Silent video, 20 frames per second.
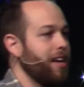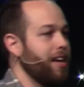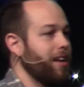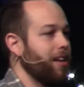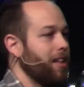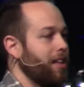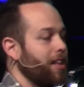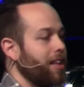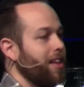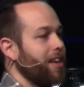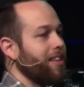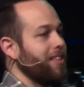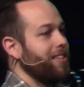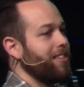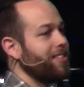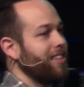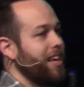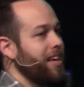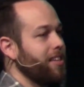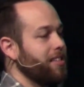that
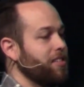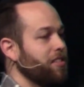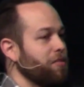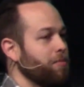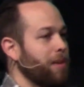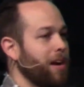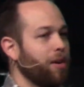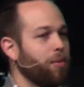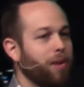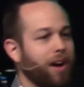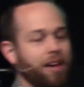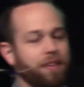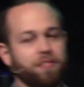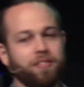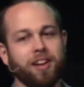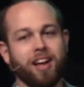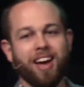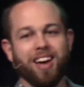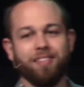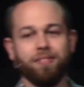the tastes of my
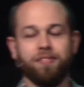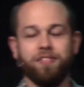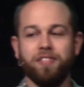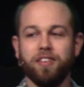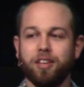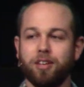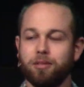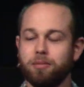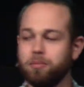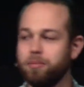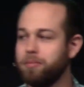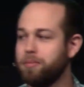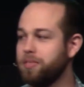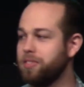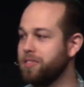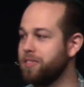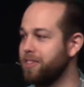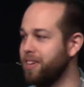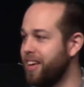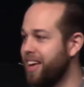wife and I in
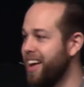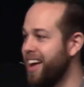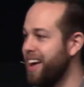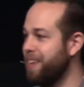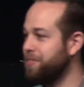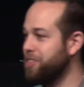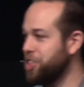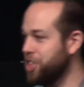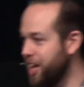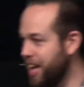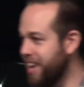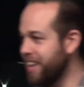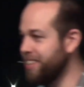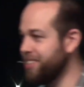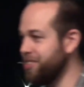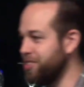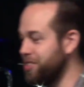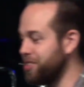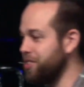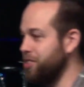films have
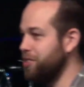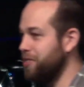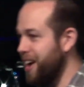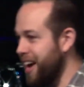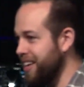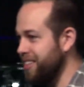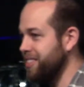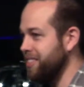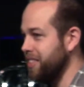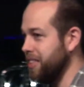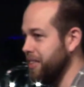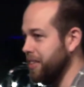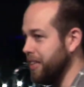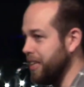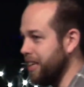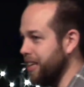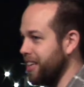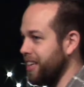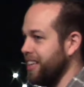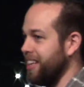changed
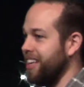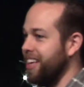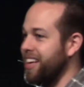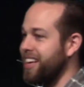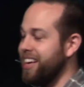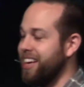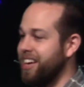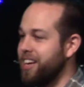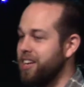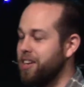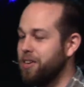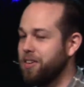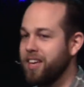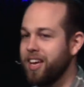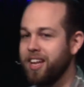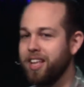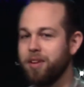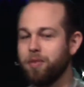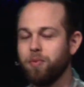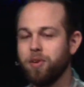drastically. You know,
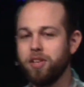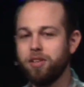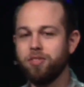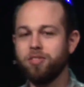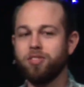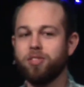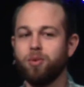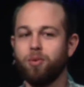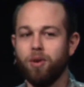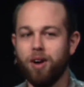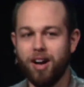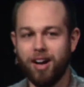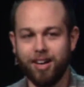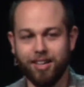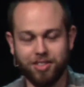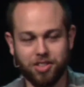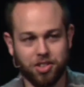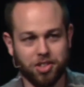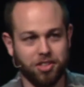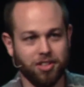Kenny, we used to
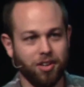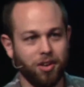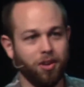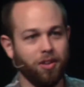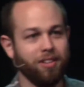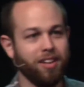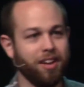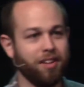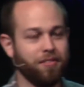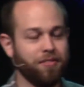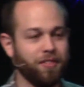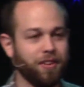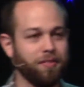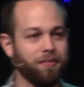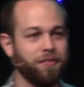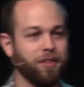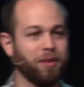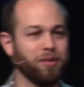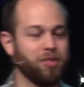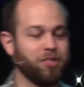watch a whole lot of
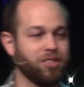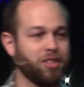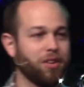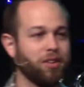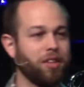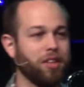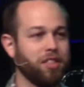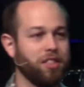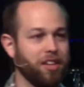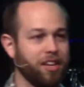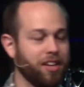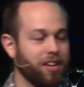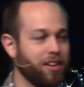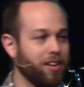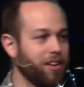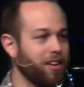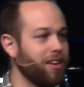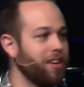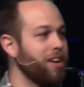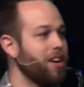fun films. We used to go to the
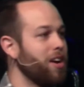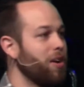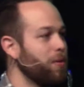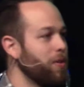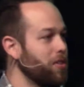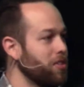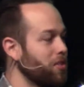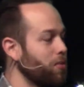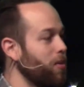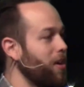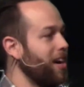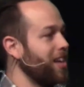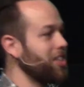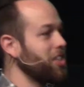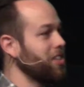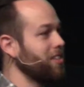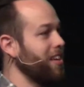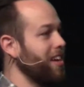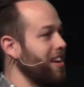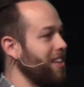theater. We used to
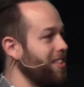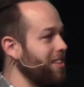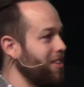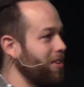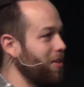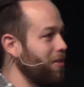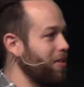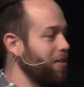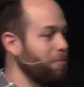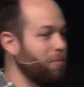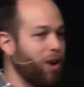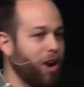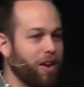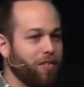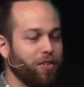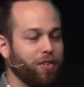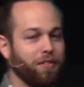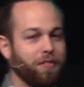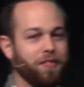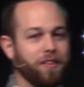watch a lot of, the
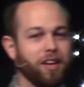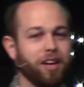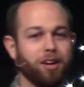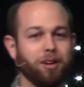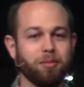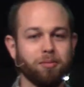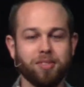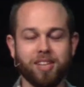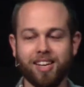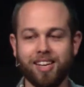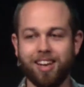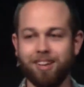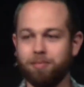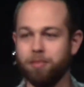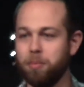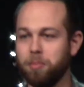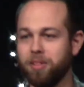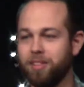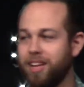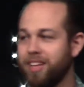Marvel films. I can't
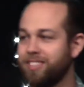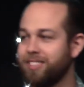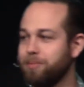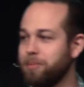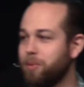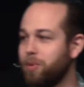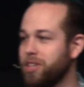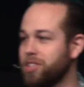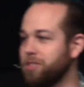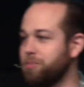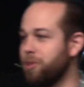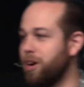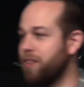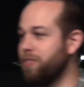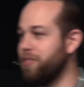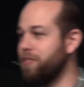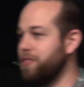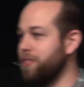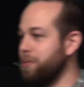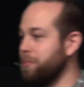remember the last time I watched a
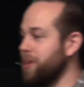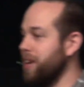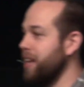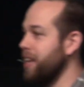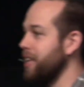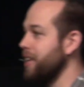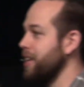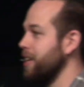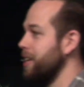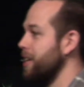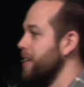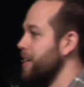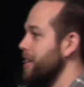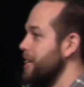Marvel film, Kenny.